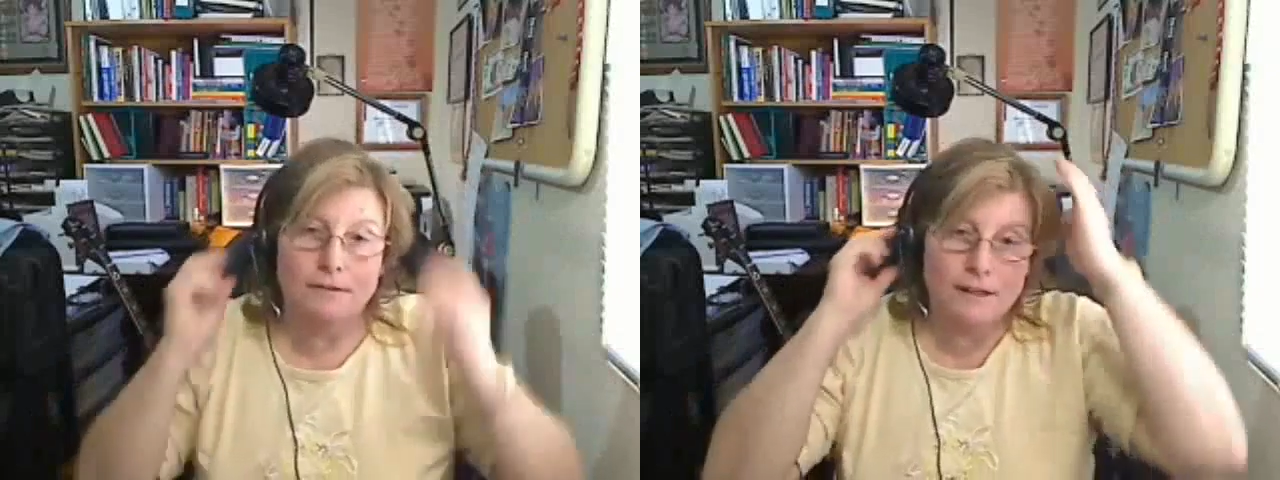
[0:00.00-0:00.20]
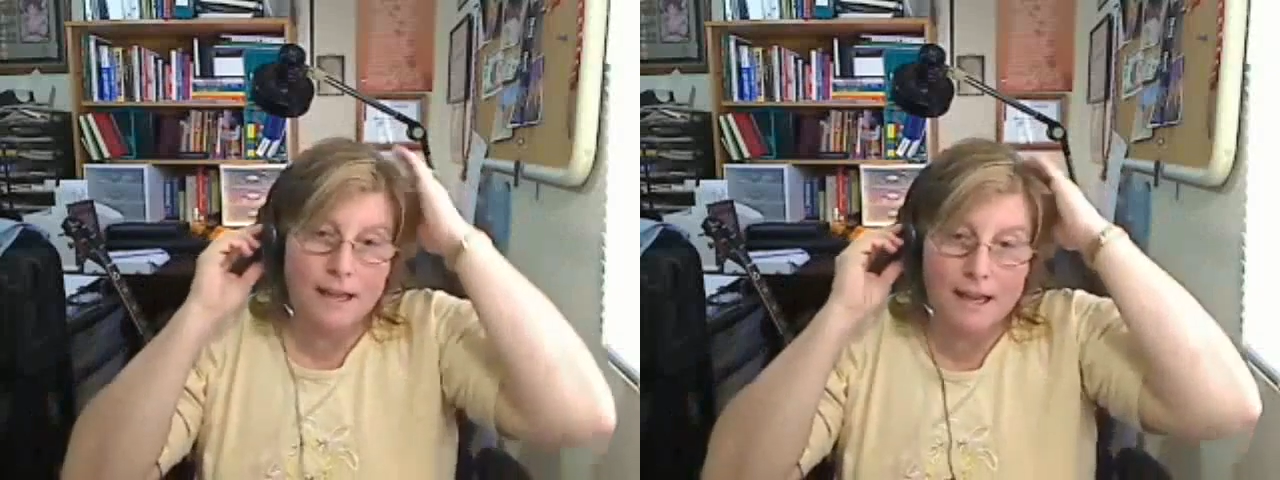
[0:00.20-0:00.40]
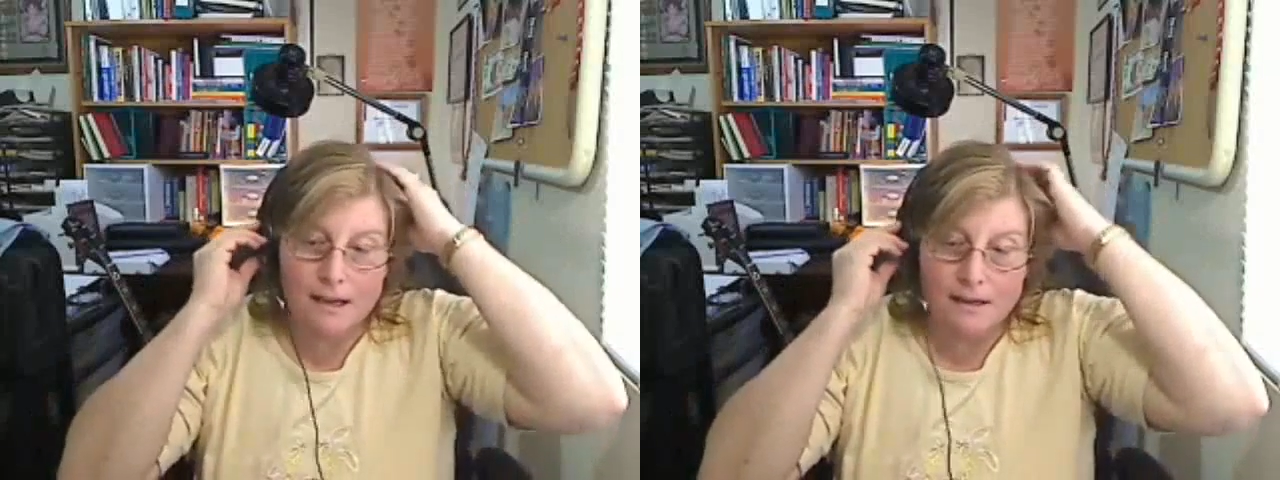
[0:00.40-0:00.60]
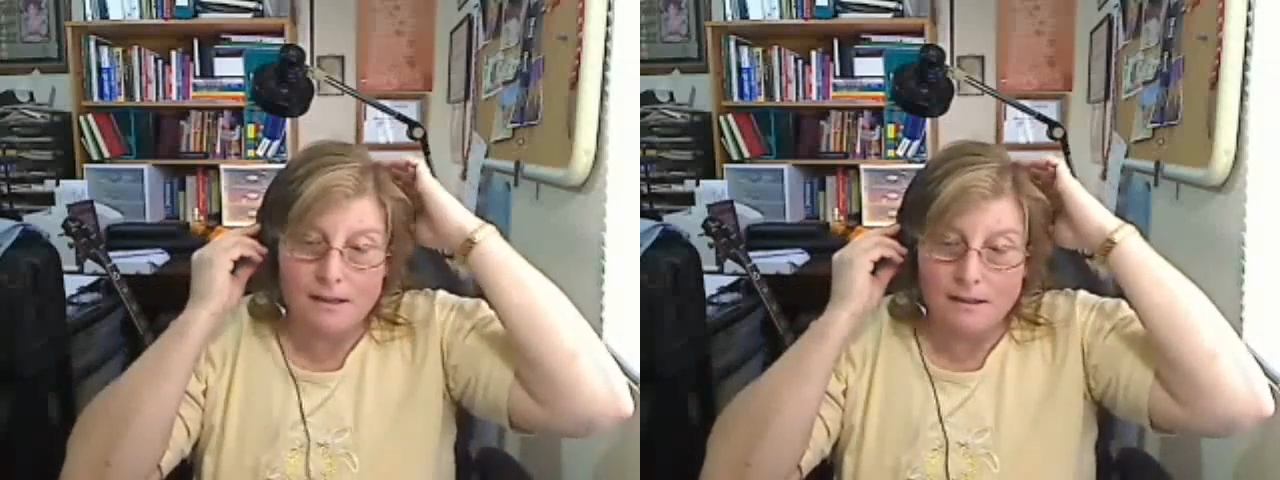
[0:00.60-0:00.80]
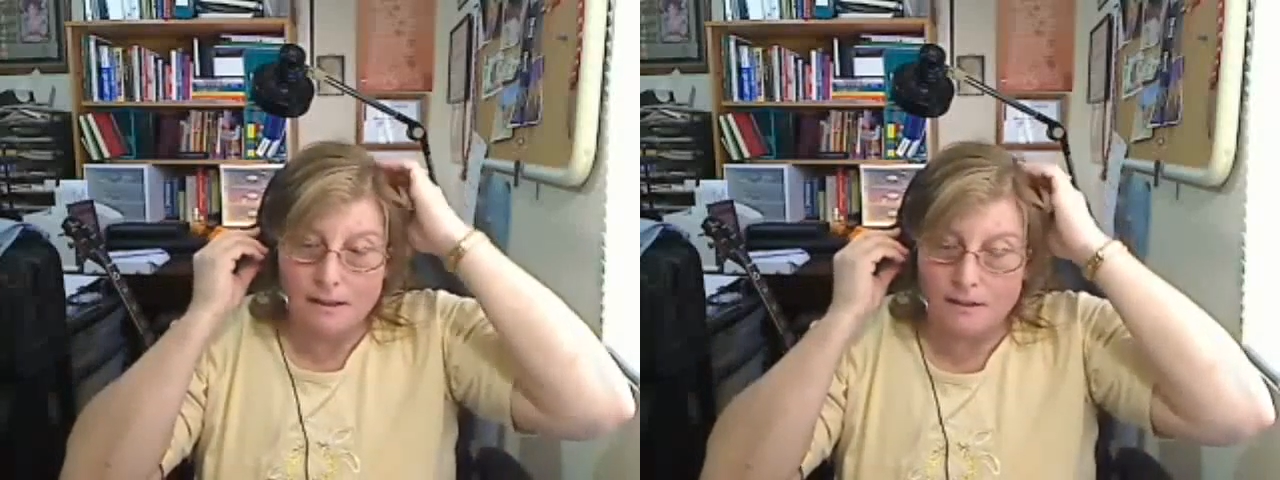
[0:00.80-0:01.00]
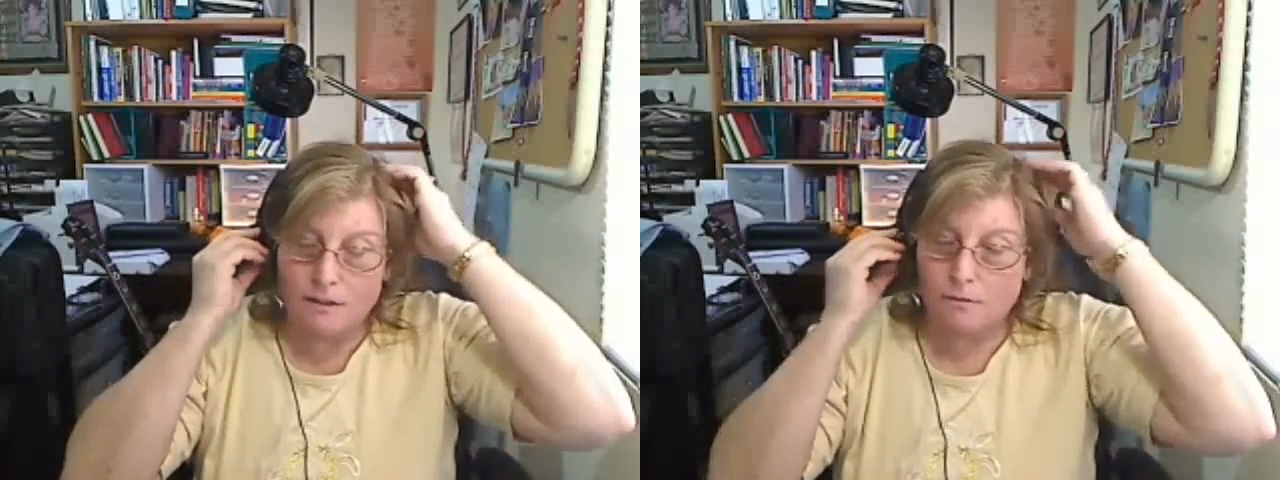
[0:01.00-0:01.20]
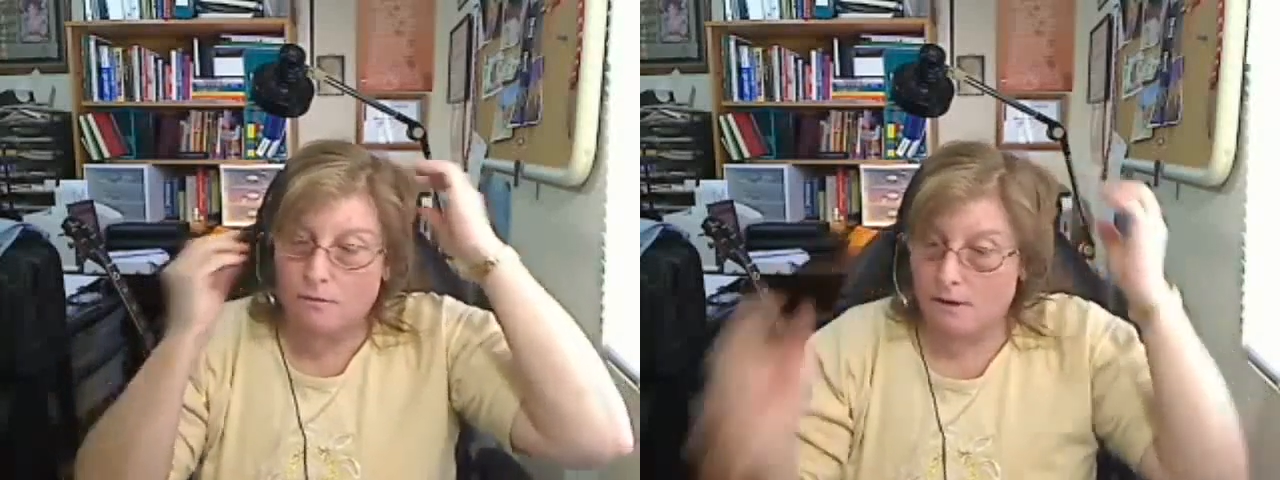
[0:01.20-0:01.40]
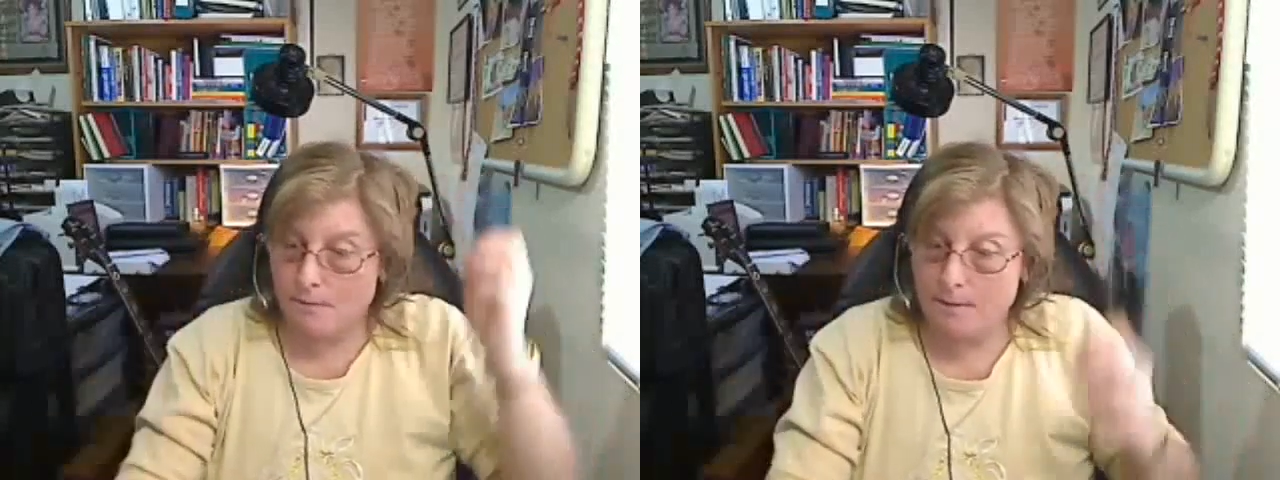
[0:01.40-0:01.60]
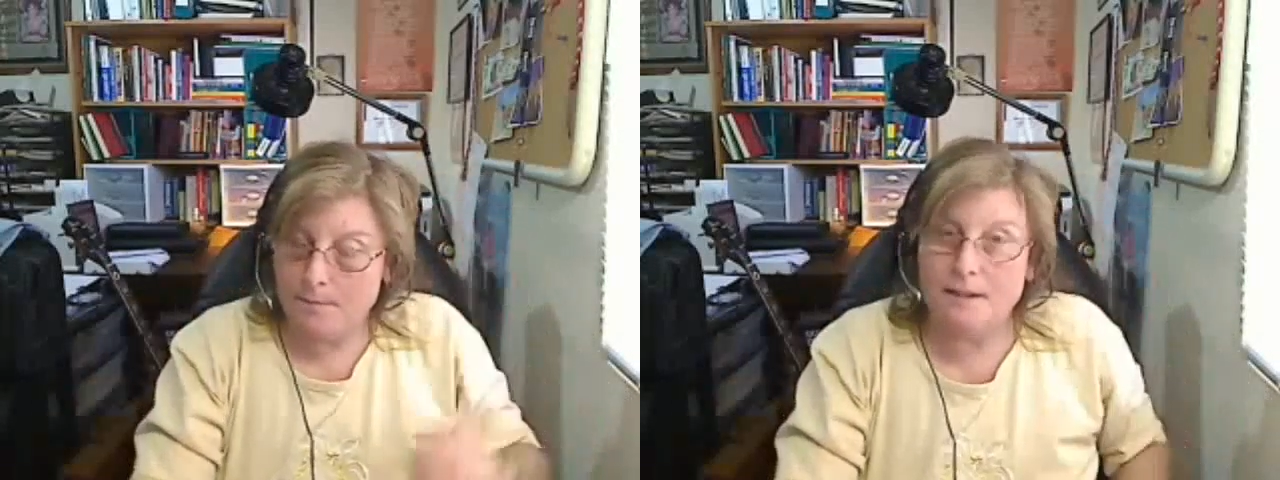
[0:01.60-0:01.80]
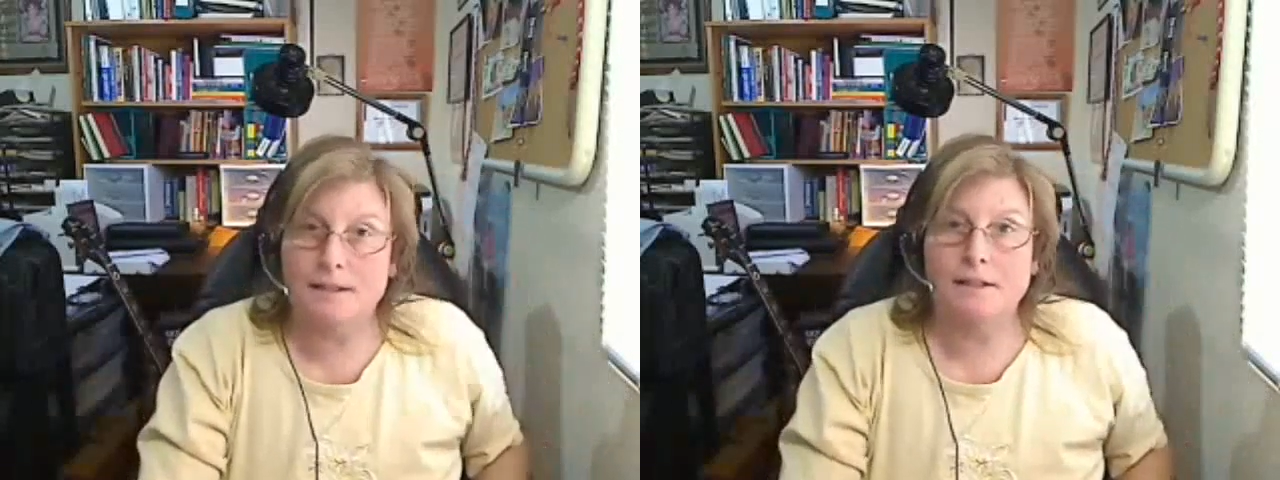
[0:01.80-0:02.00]
okay this is one of my
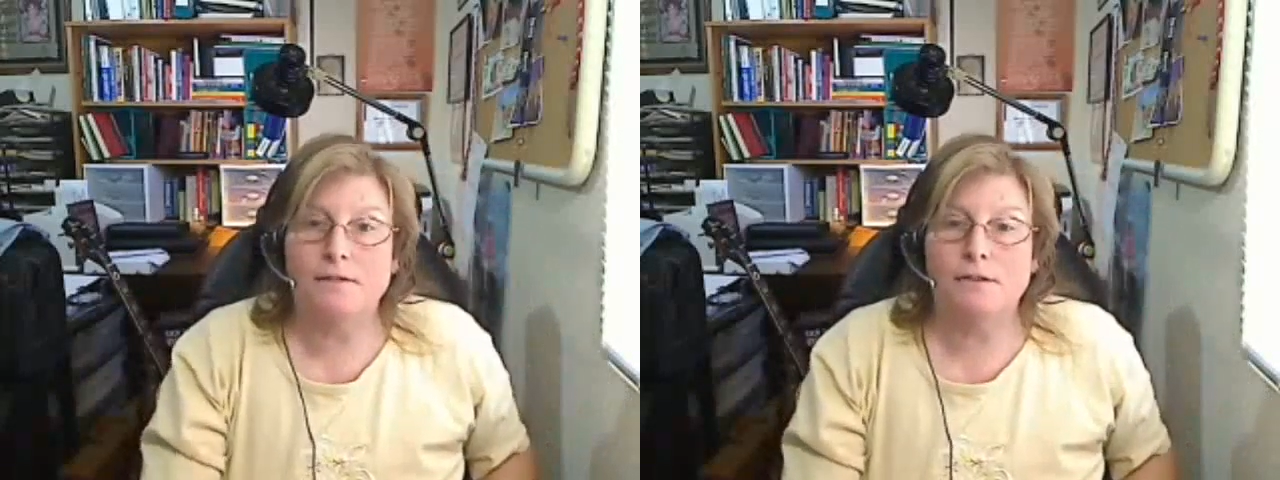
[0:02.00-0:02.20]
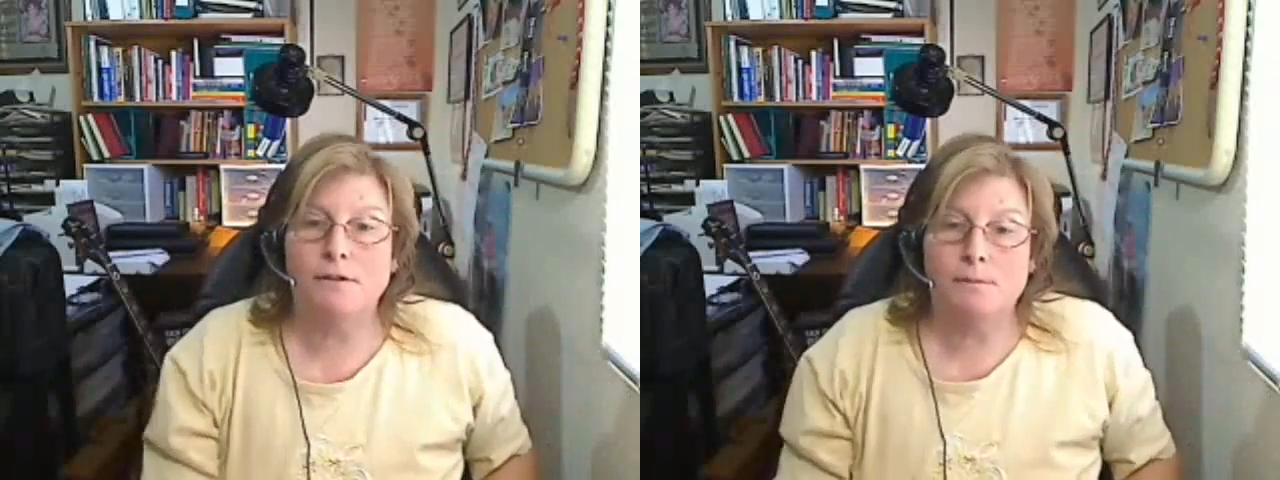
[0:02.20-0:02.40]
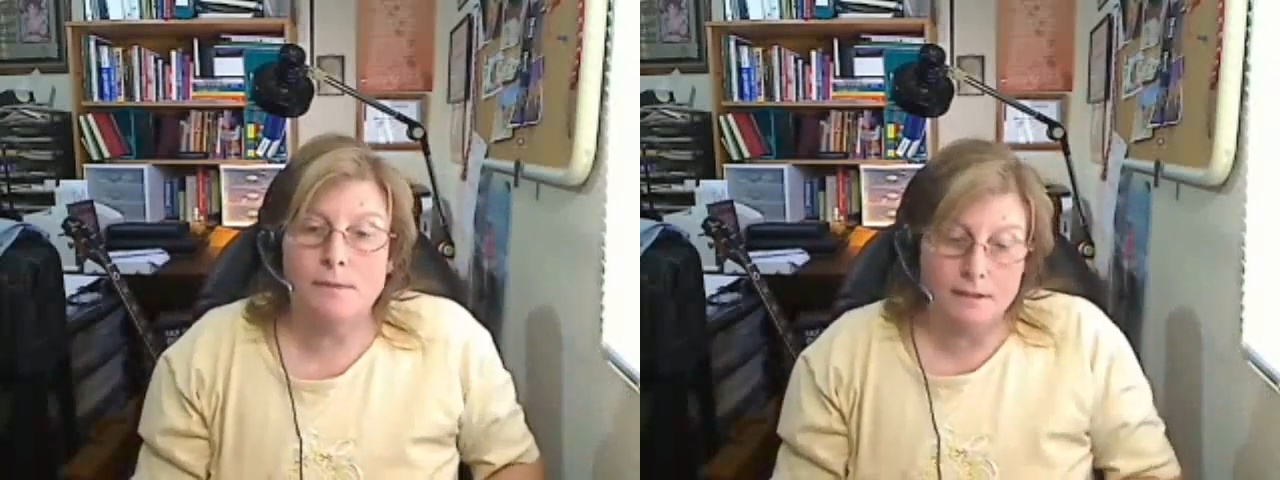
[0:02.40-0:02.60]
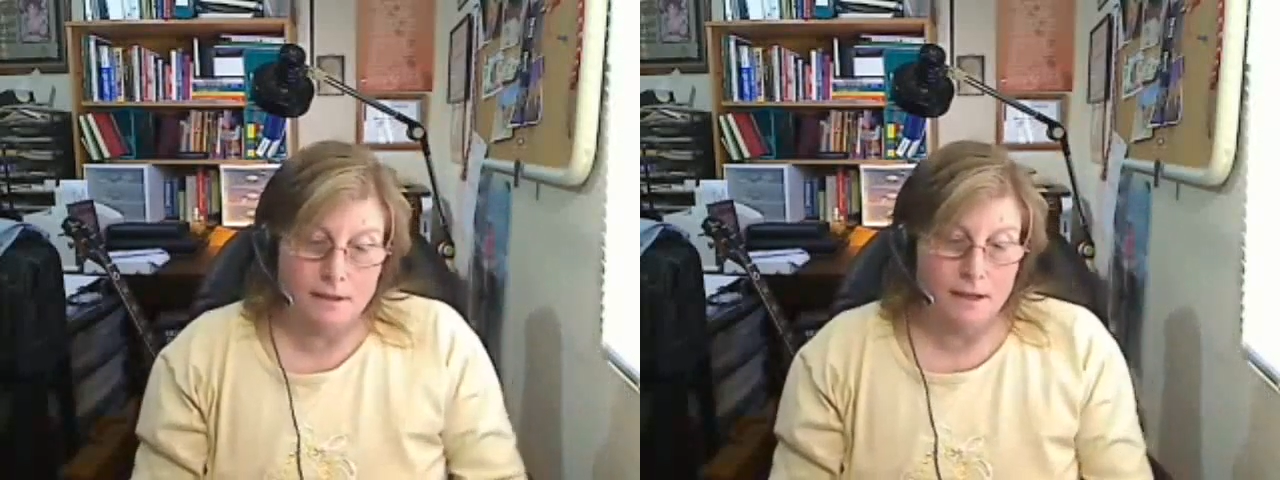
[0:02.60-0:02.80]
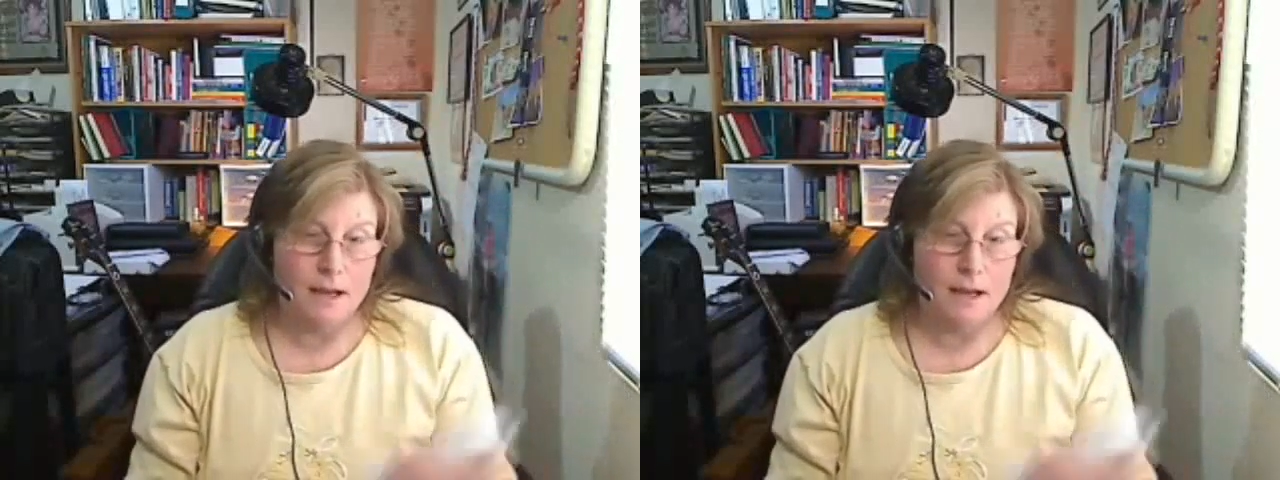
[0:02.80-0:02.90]
pieces of equipment